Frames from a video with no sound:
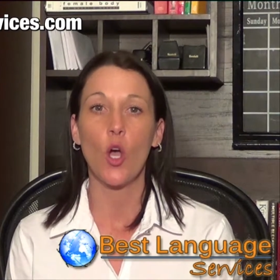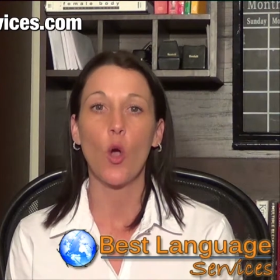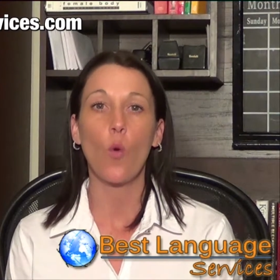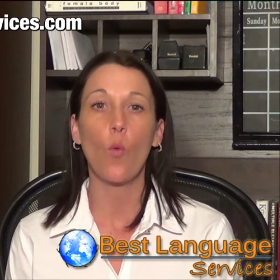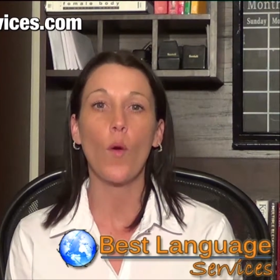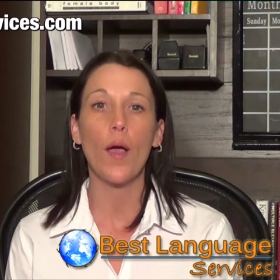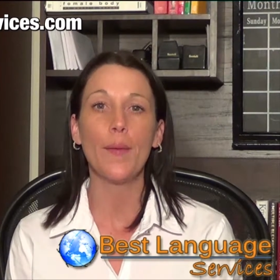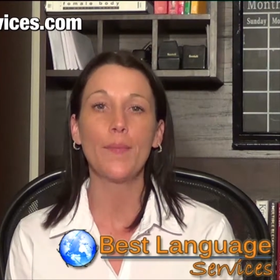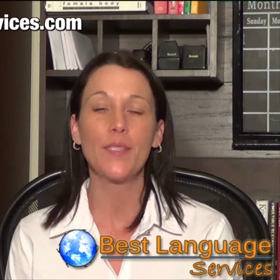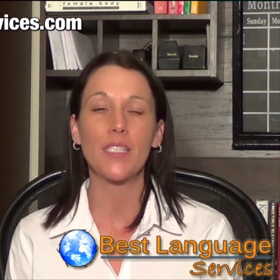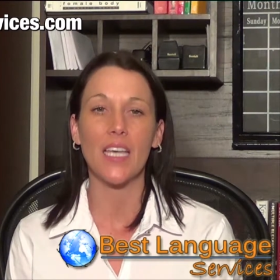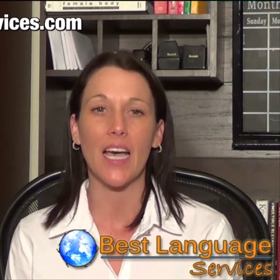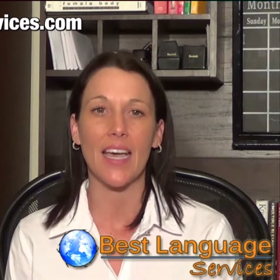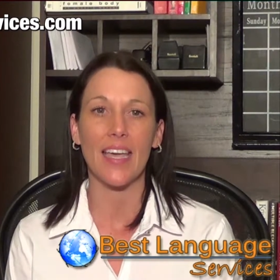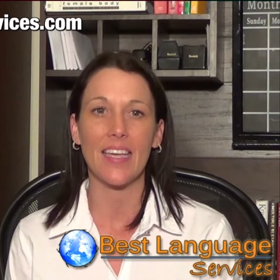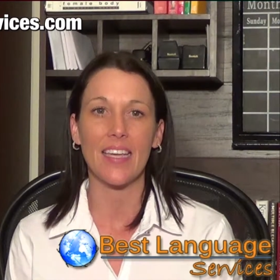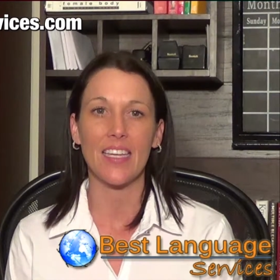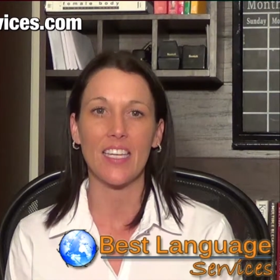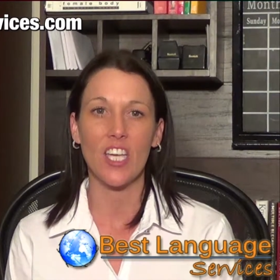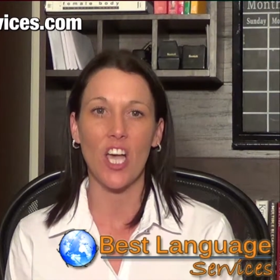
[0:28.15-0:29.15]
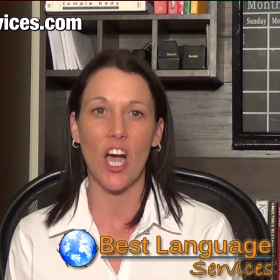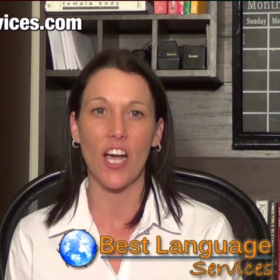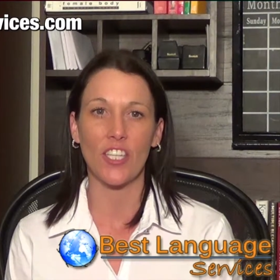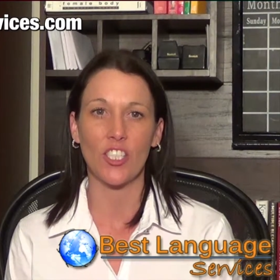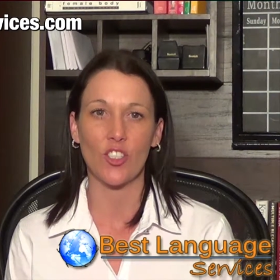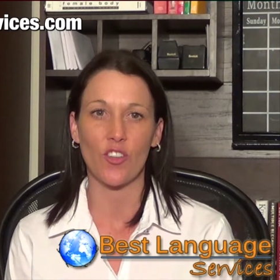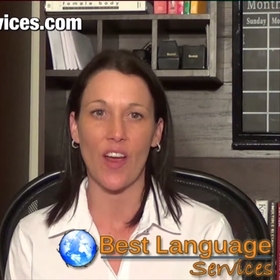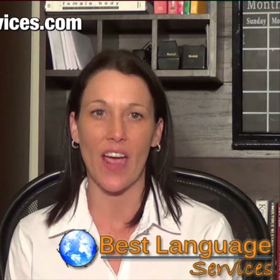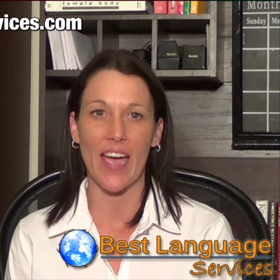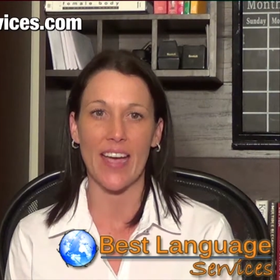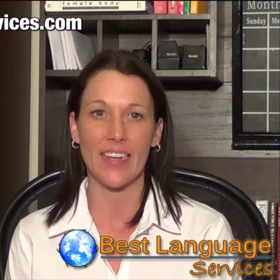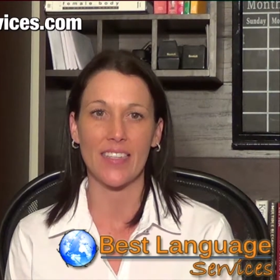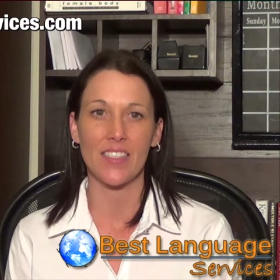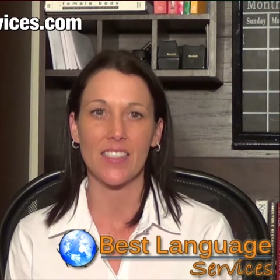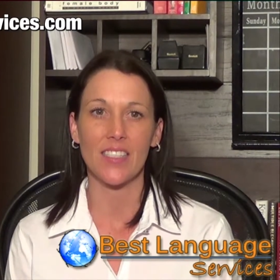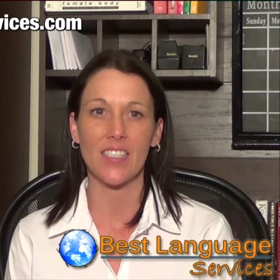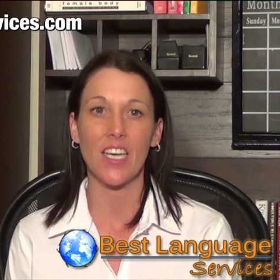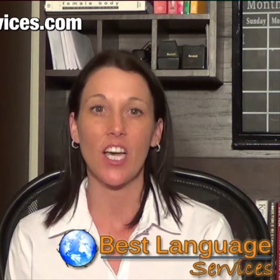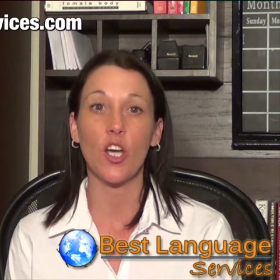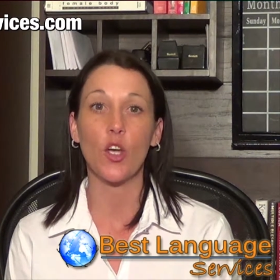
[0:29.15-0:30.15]
website,
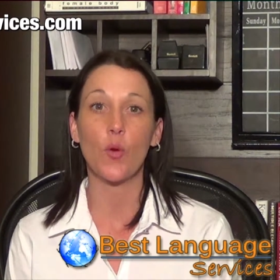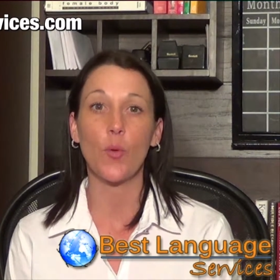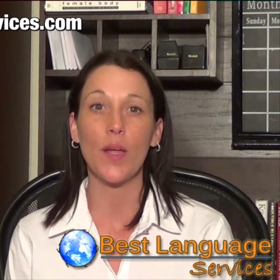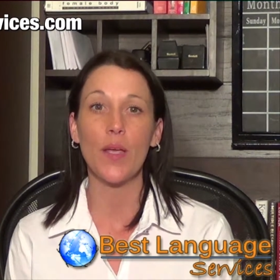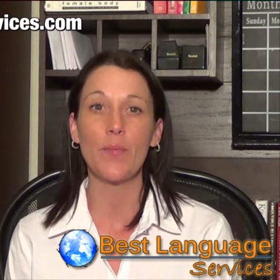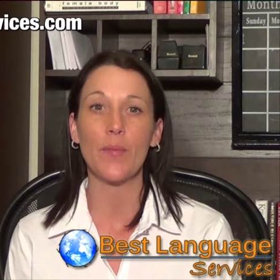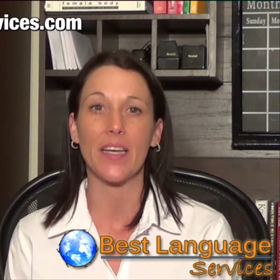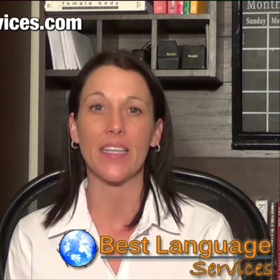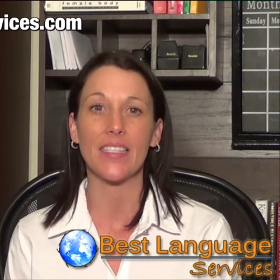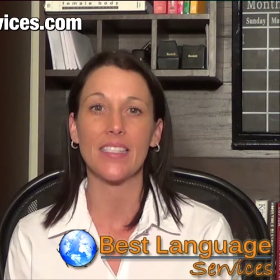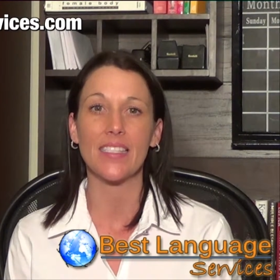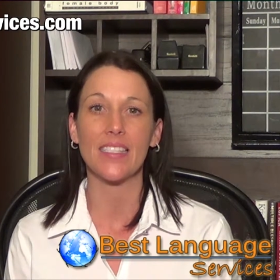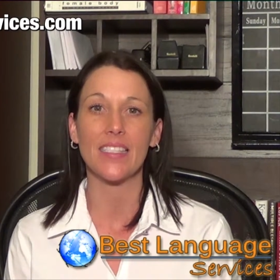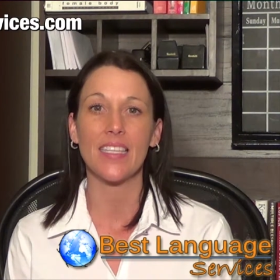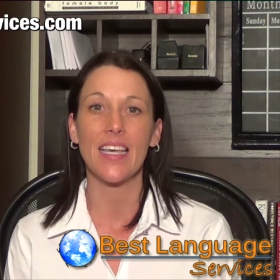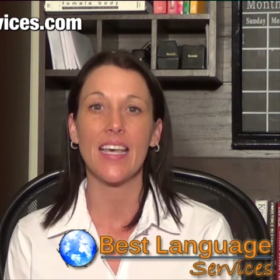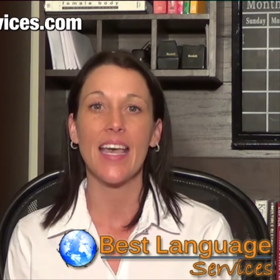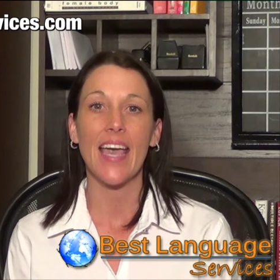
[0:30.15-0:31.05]
contracts, agreements,